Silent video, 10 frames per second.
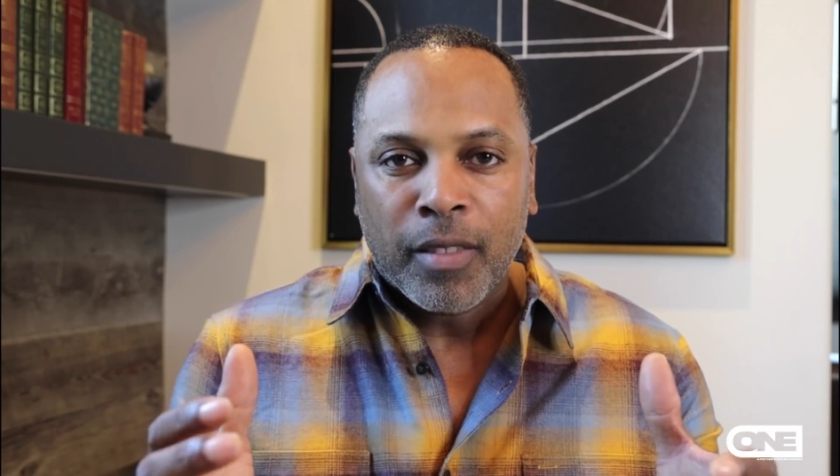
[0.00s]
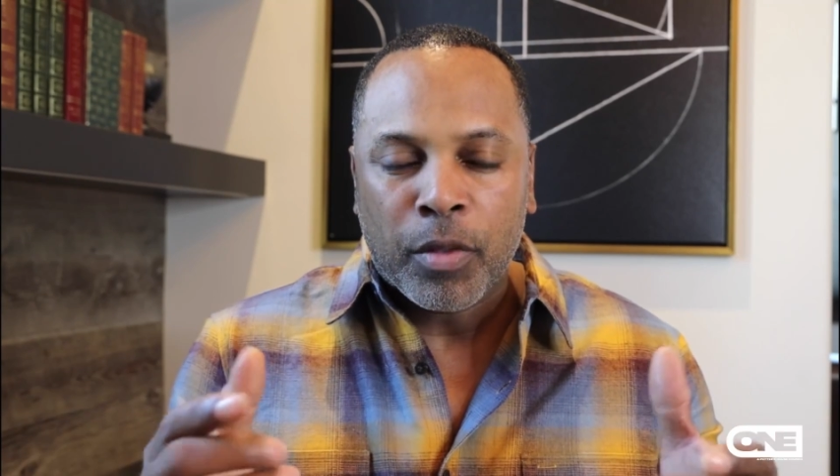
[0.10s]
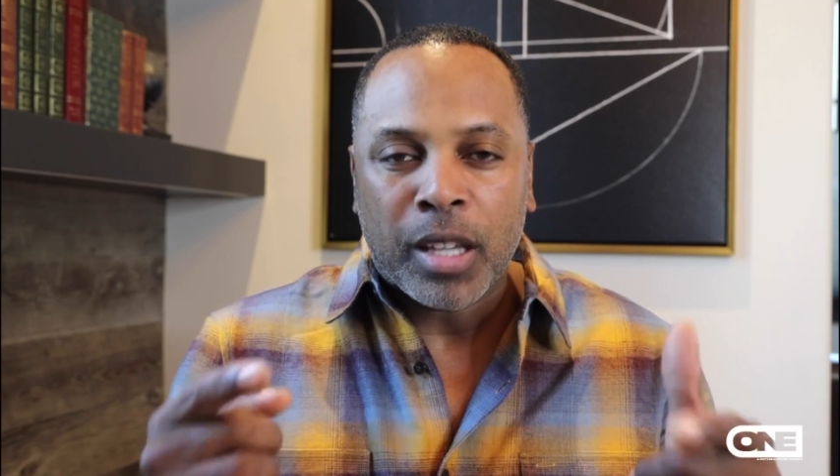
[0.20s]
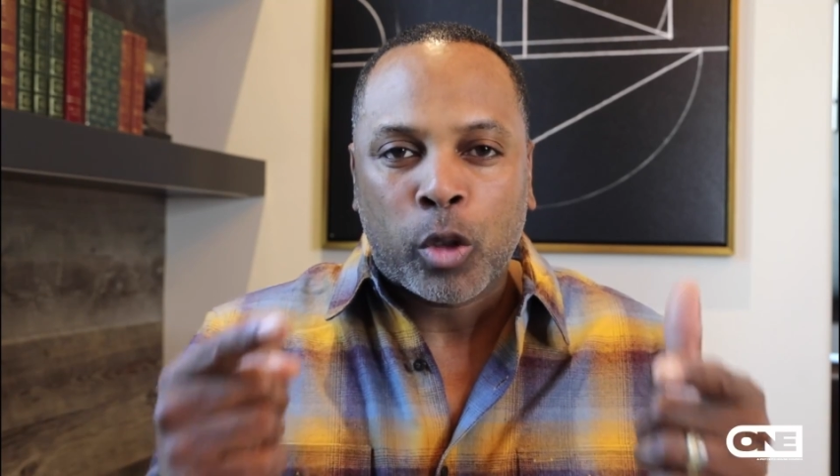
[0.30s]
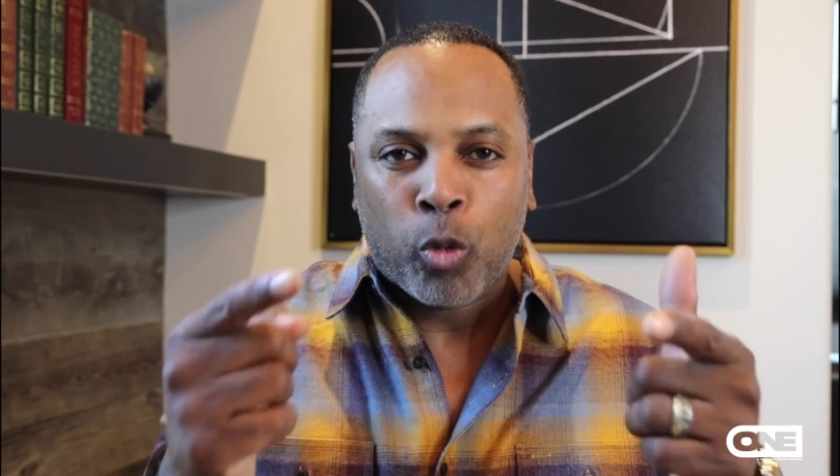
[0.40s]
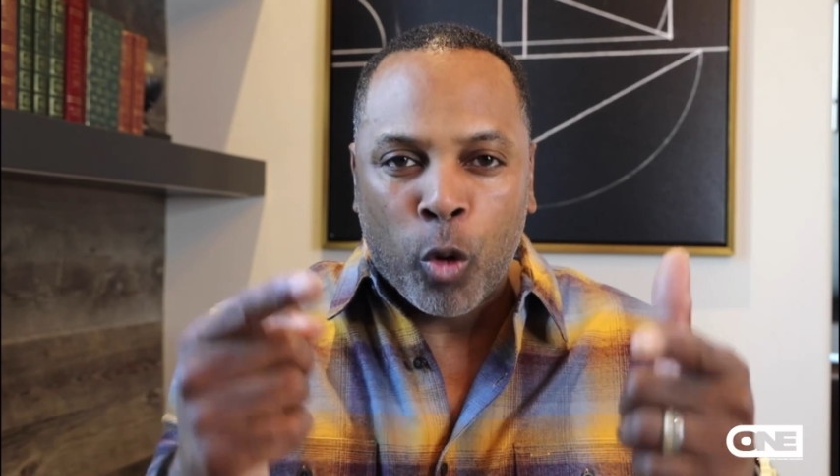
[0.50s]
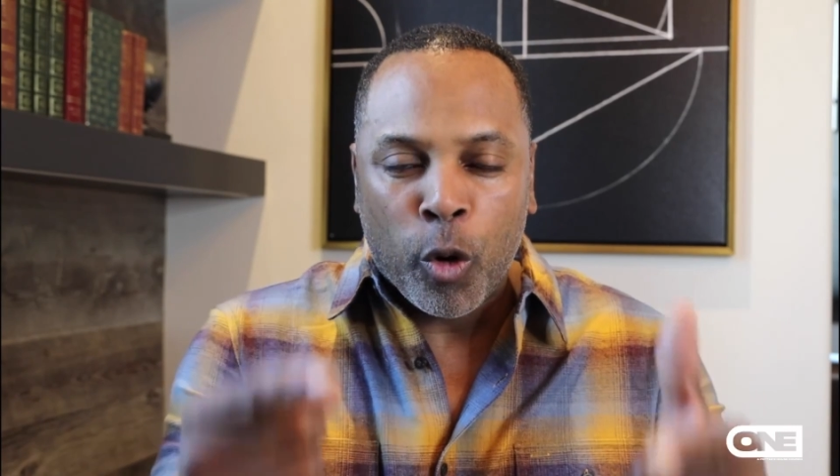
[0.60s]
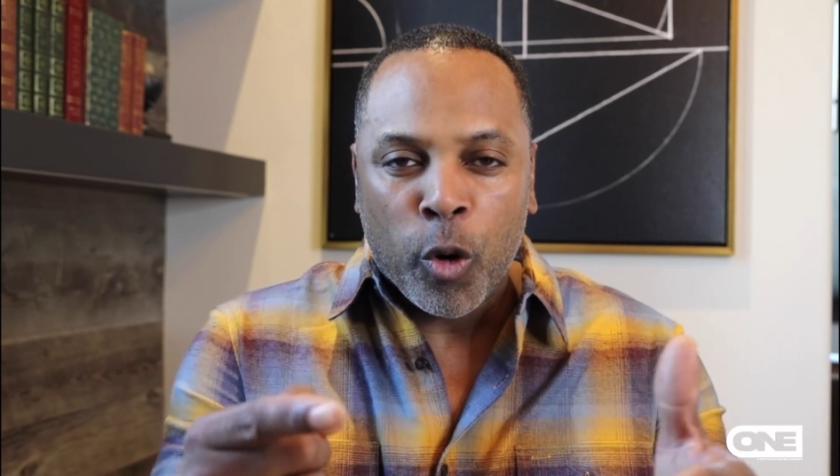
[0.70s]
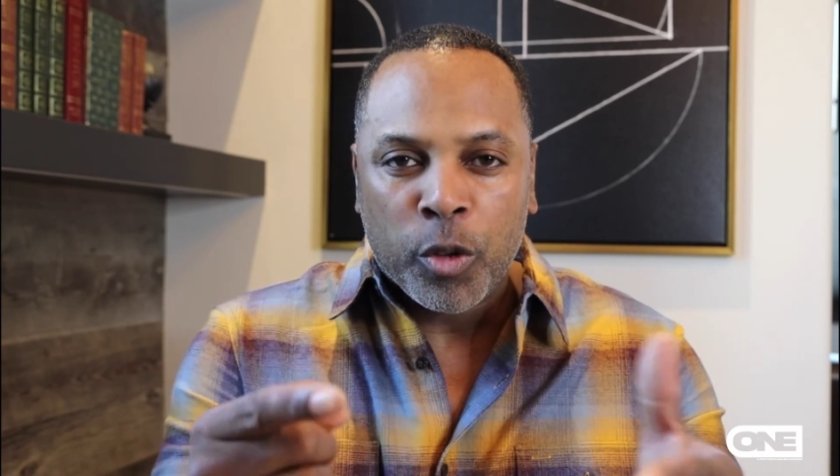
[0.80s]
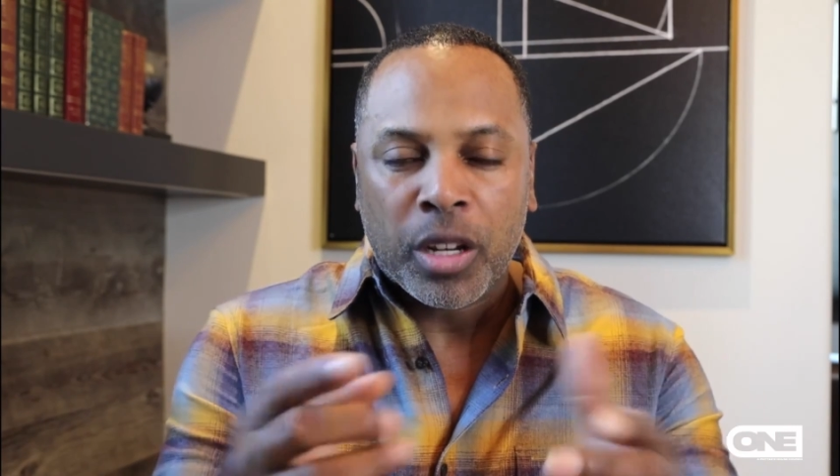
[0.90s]
this
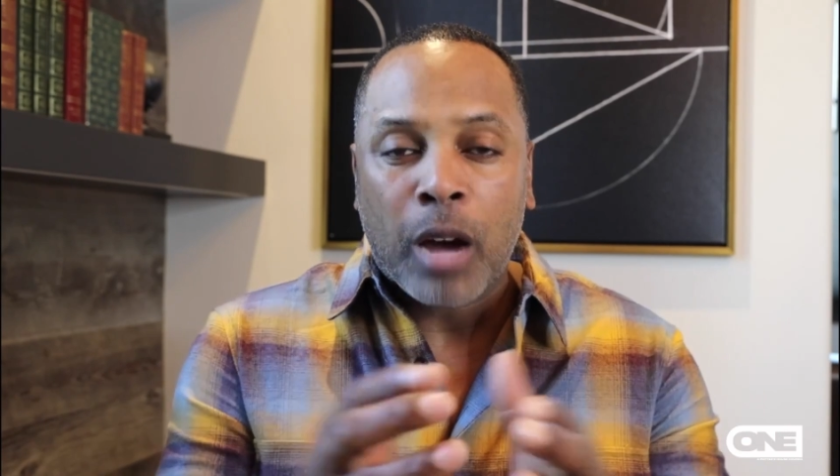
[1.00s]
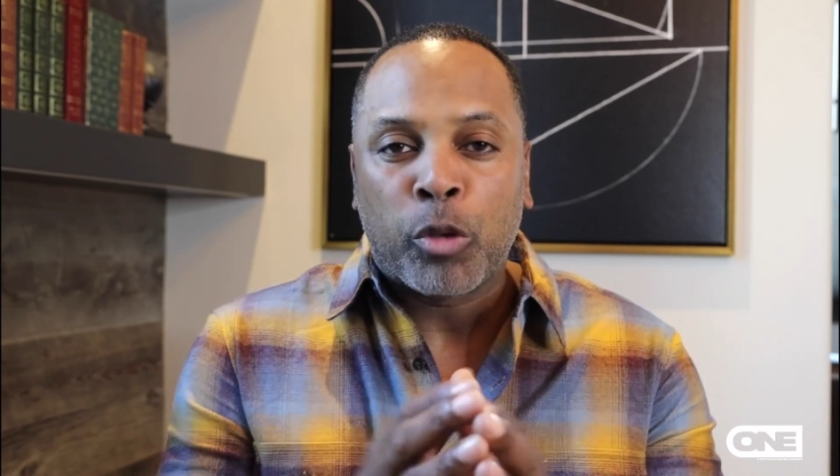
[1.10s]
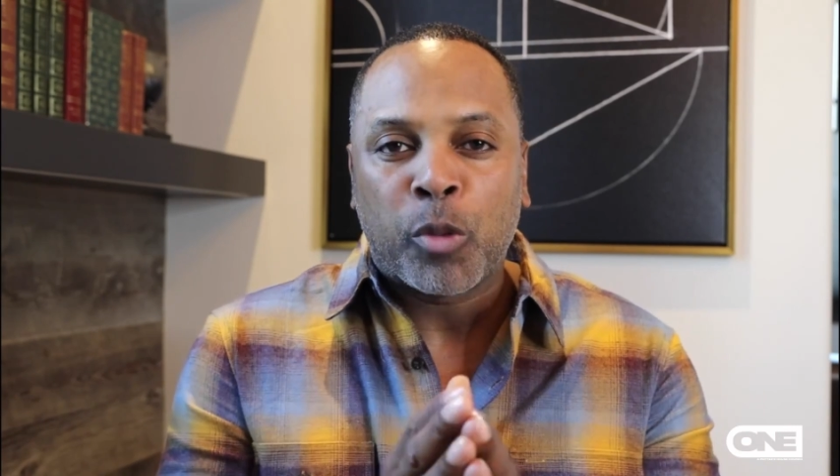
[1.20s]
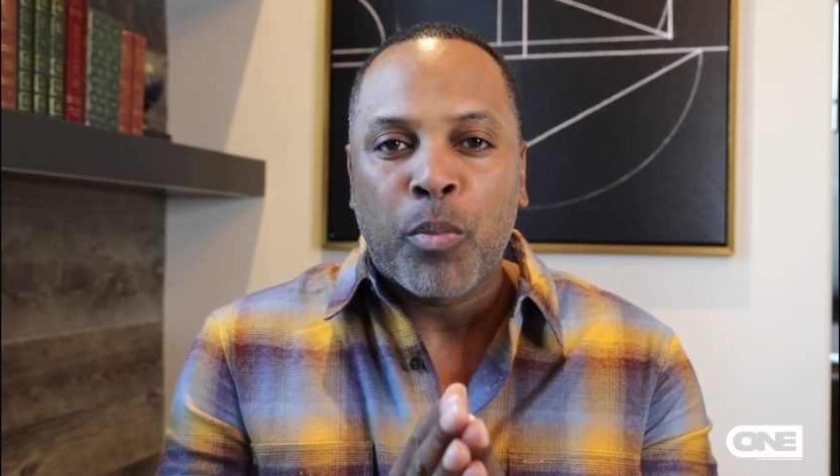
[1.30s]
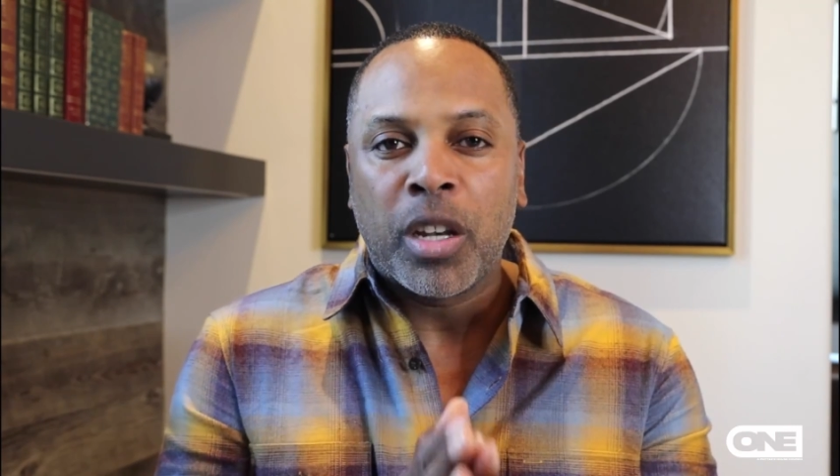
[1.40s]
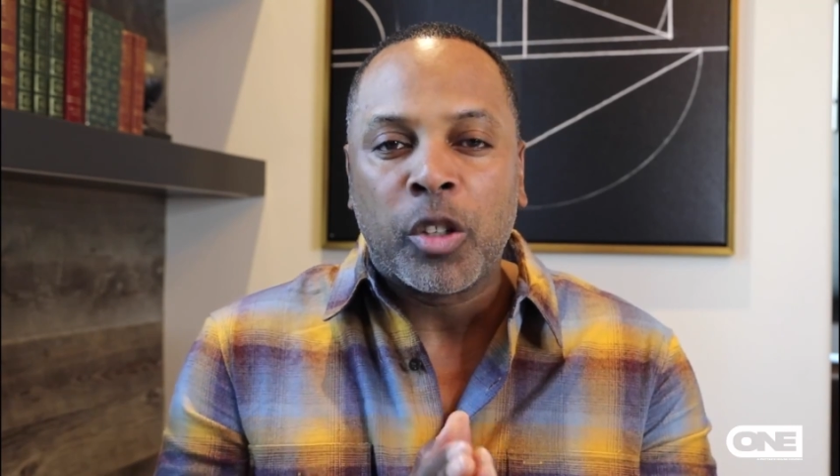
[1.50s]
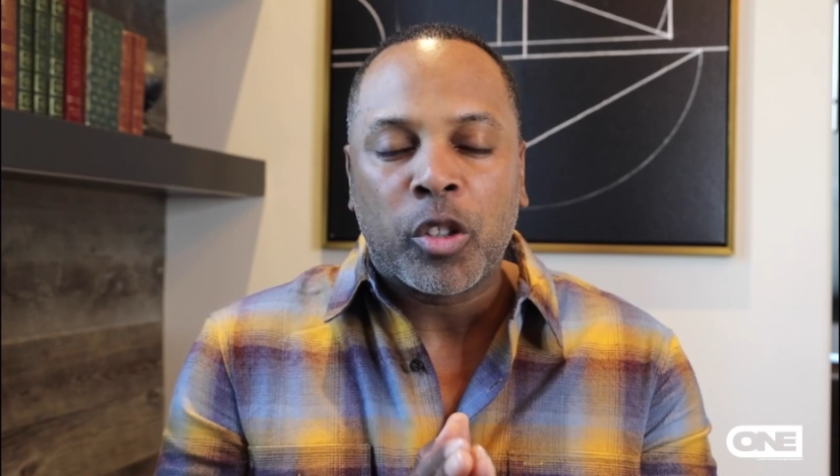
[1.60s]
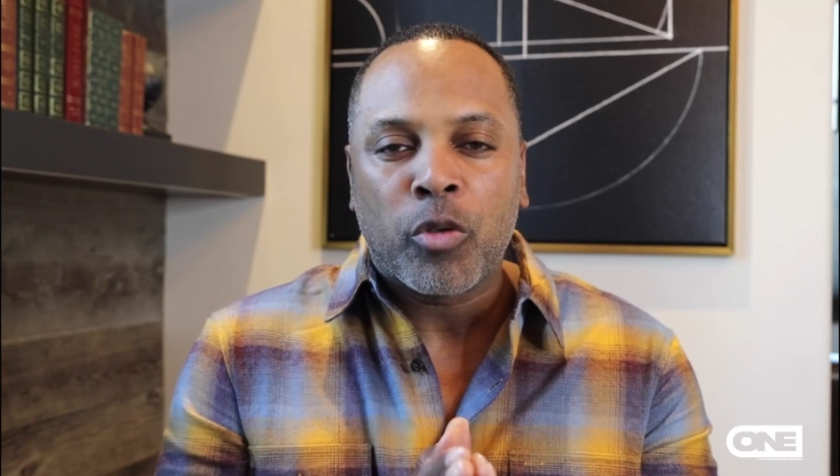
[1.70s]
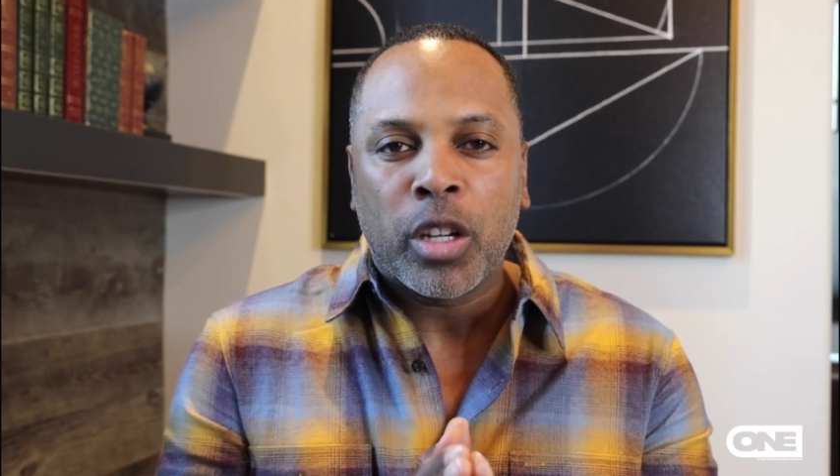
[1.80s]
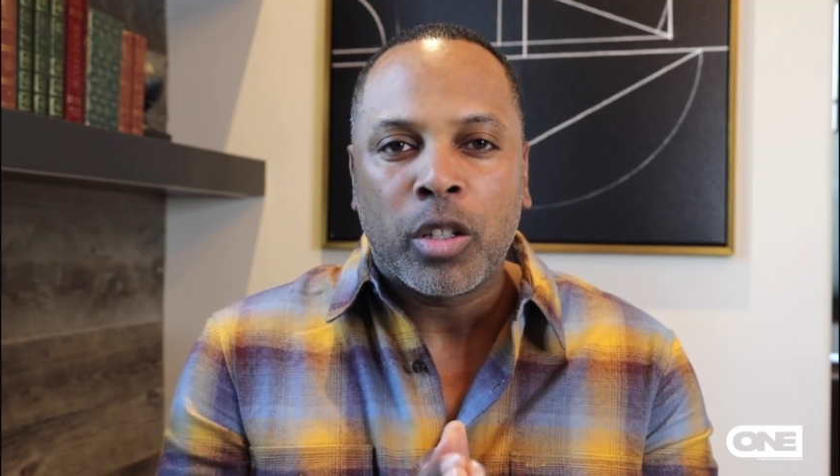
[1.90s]
word that I was
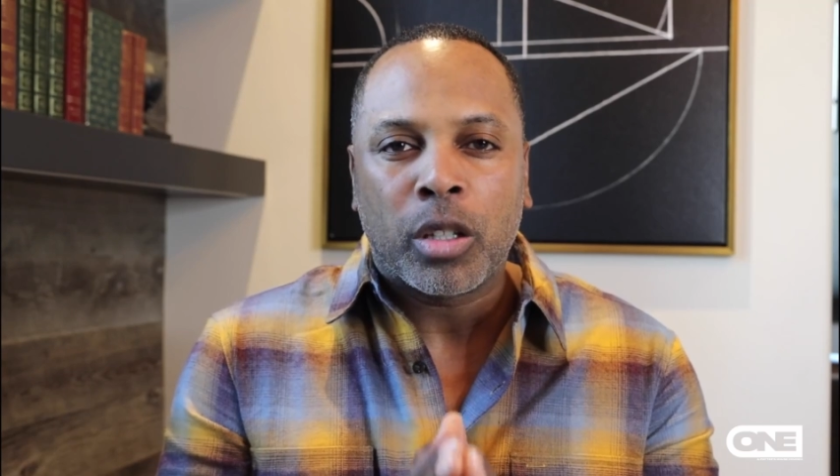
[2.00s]
ministering